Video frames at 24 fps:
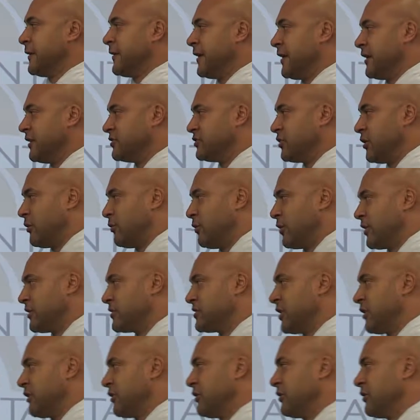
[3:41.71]
And so I want to
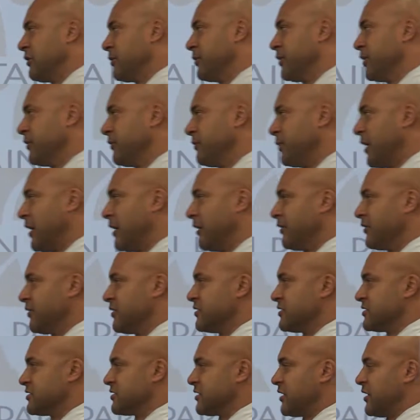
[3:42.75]
tell you a little bit about
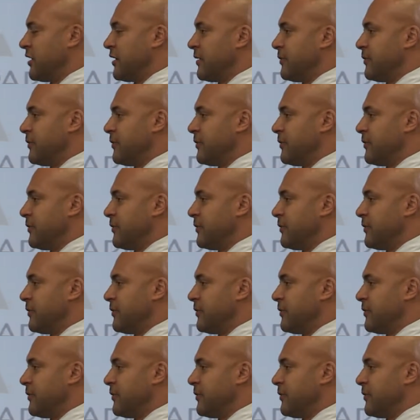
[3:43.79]
this